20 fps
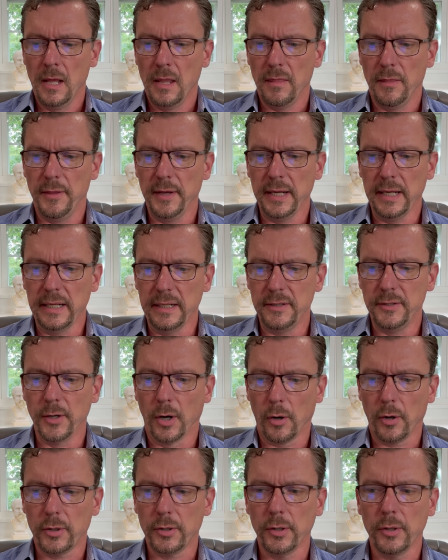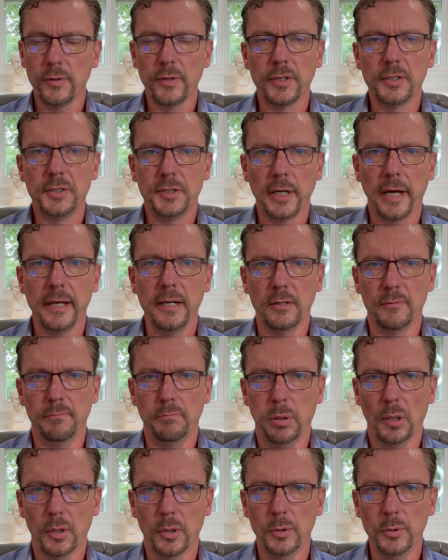The darker the shade of
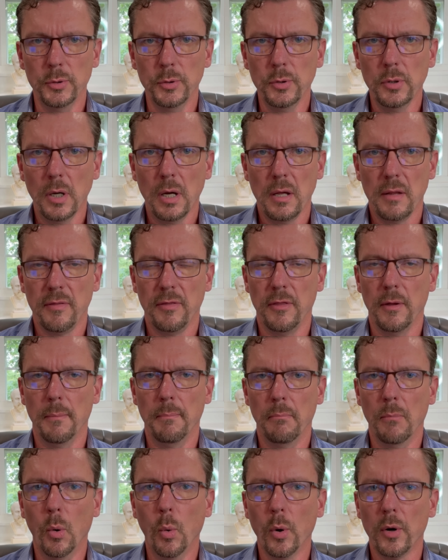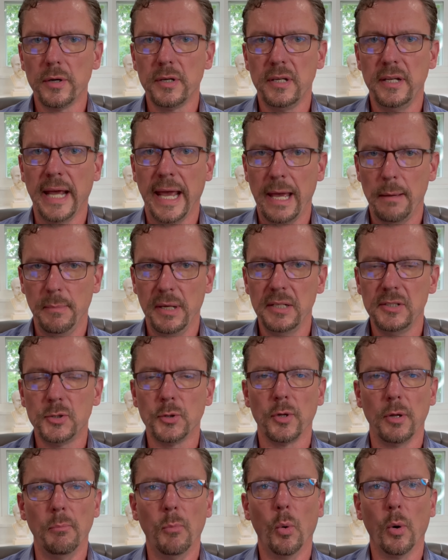blue, the more damage or
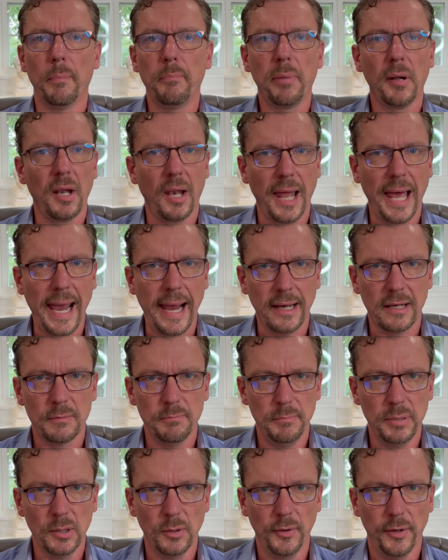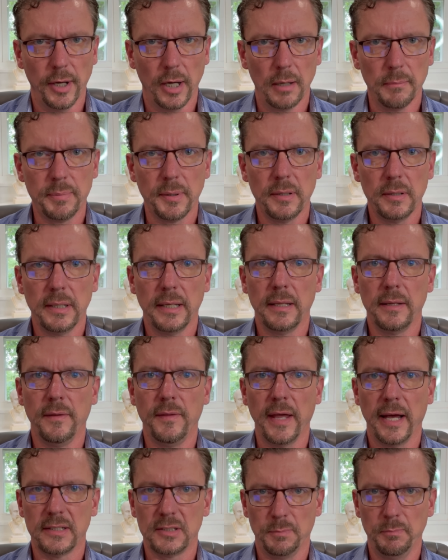the more plaque buildup
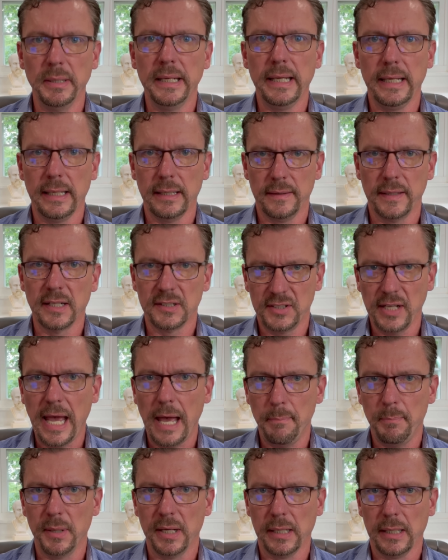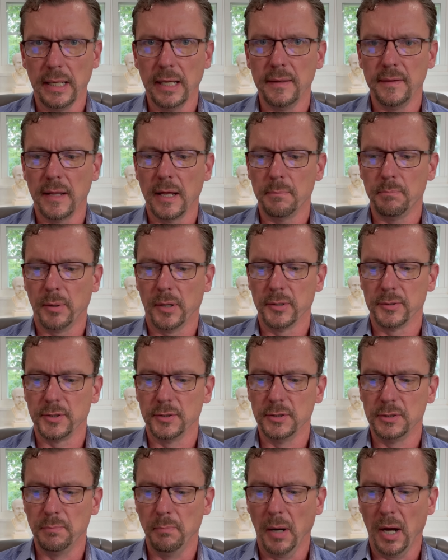that's happening in that
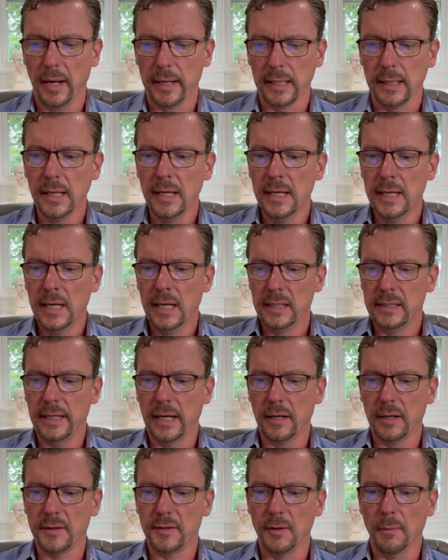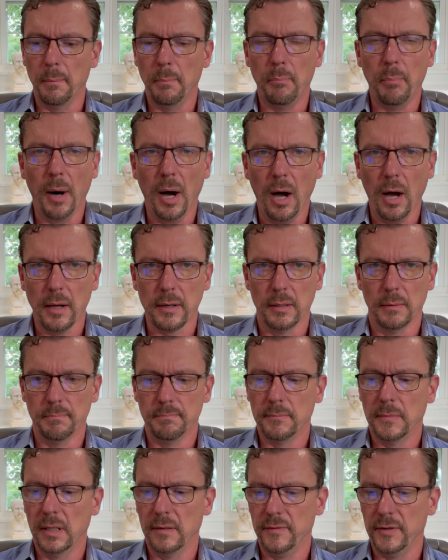person's body. Down at the
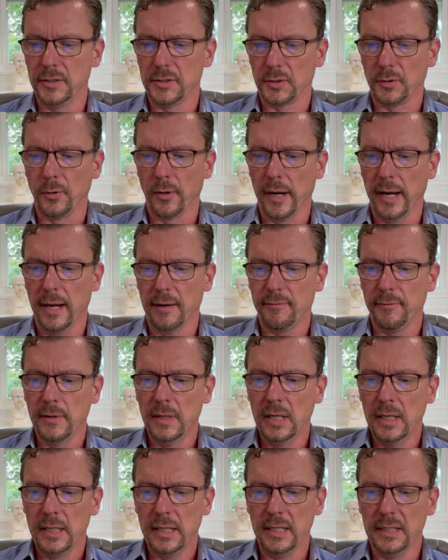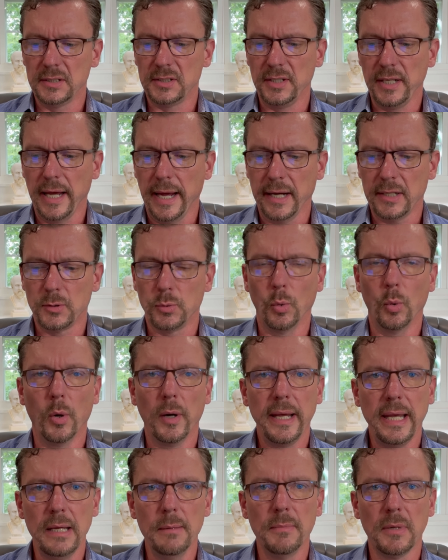bottom of this graph is the actual
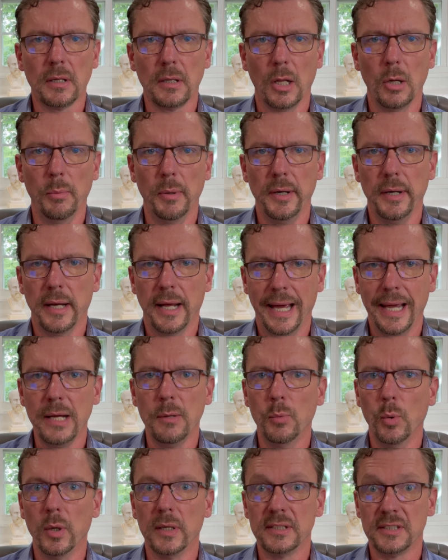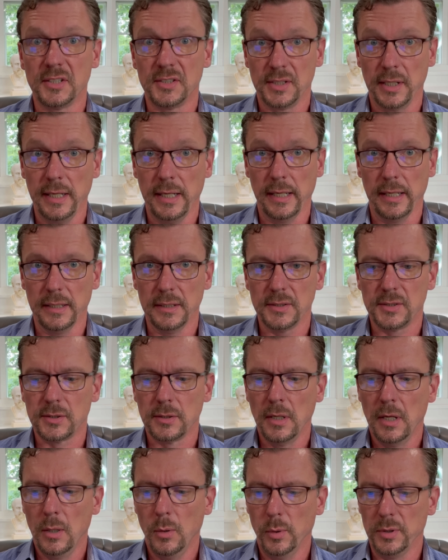hemoglobin A1Cs,
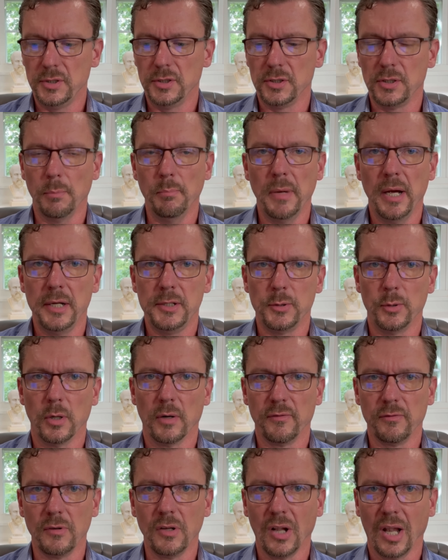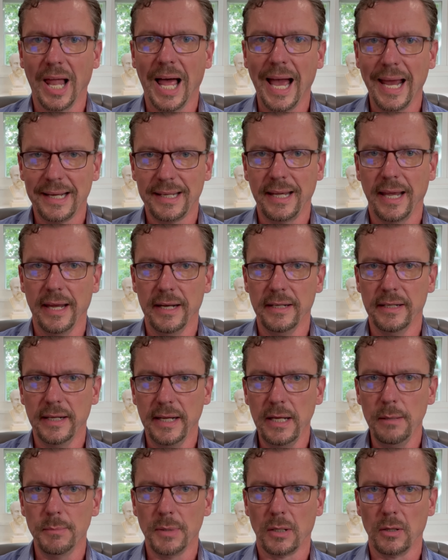which is a measure of glycated
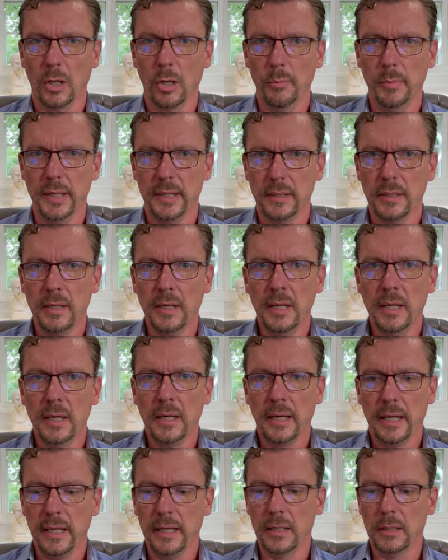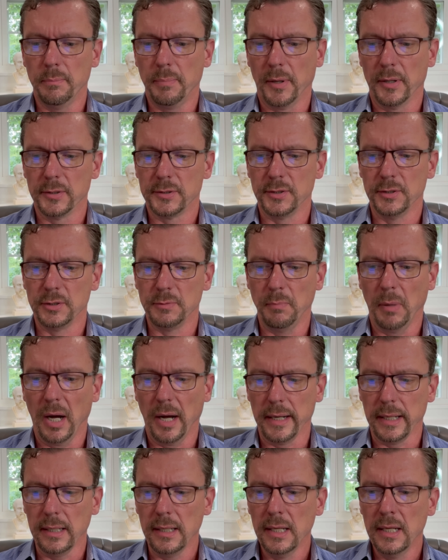hemoglobin in a person's
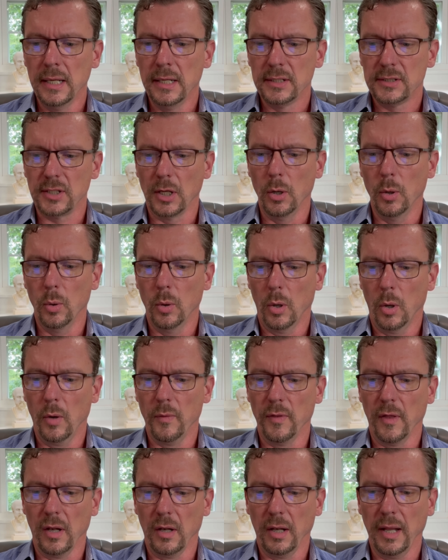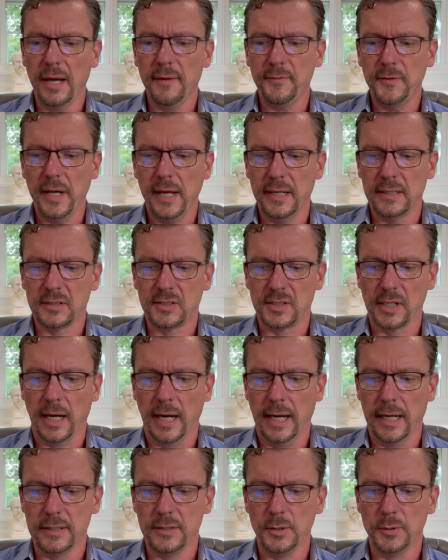body. So on the left-hand
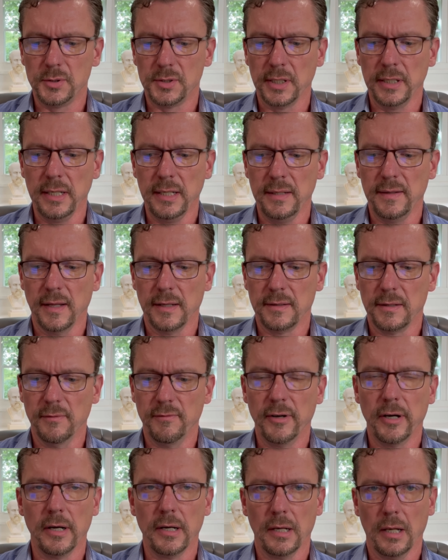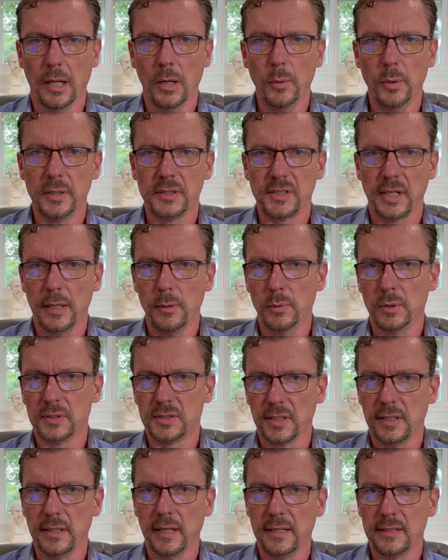side, you see that the very lowest
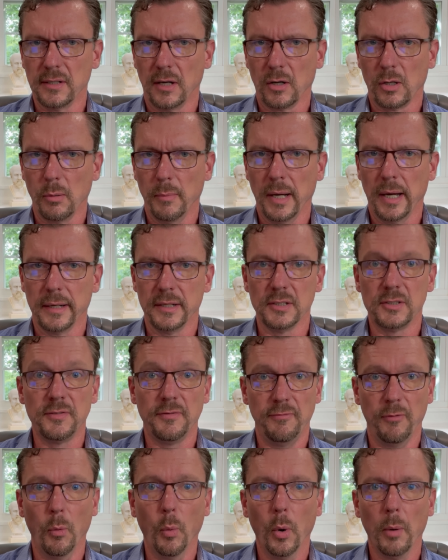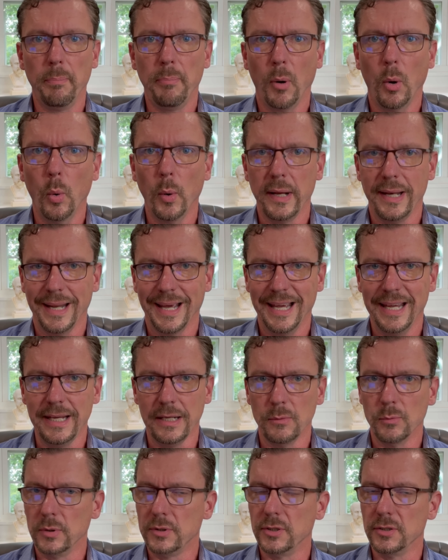A1C they talk about is
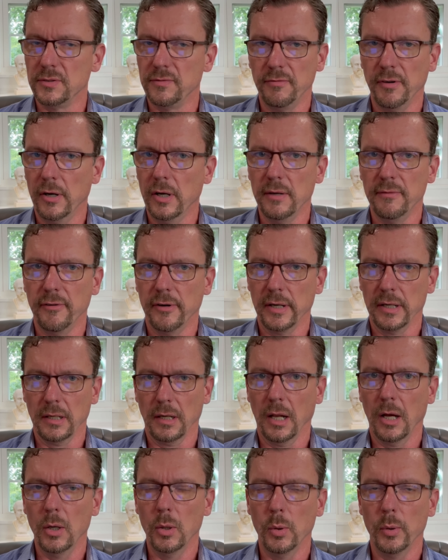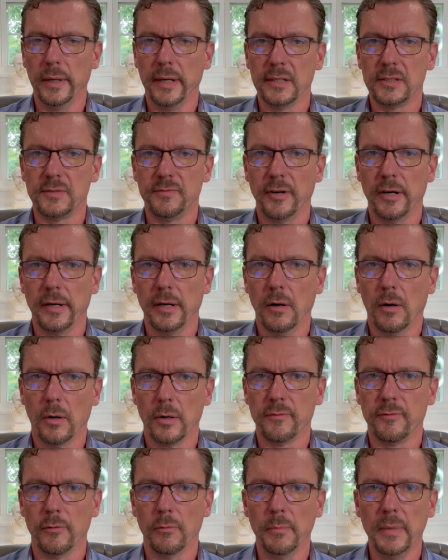4.8, which is very, very low, and it's very
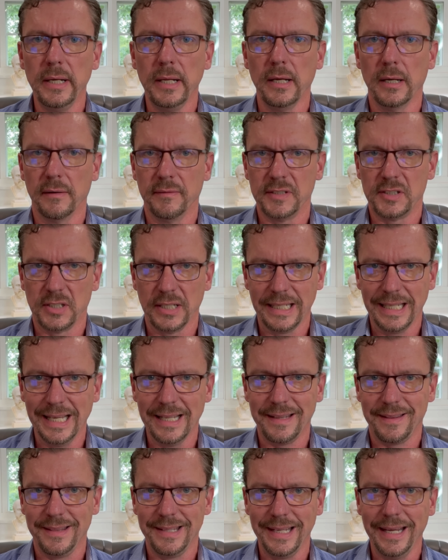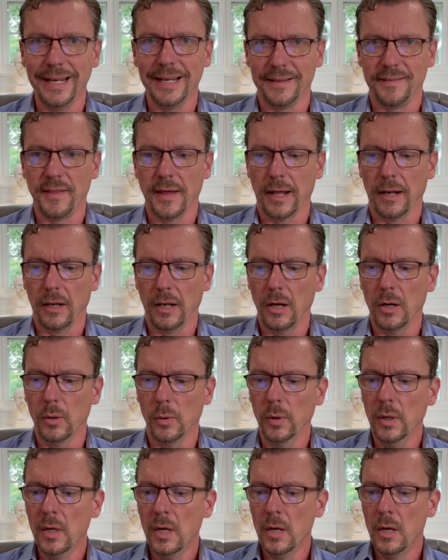hard for many of us to get it that
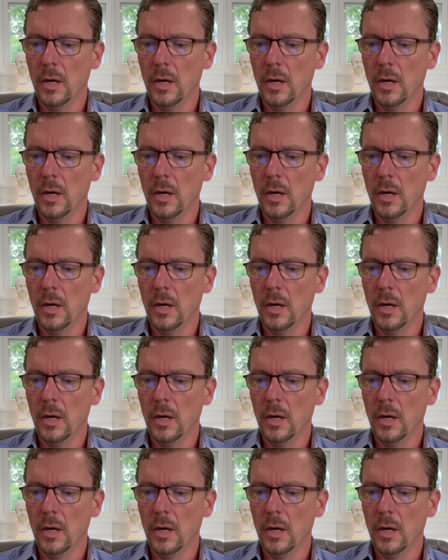low.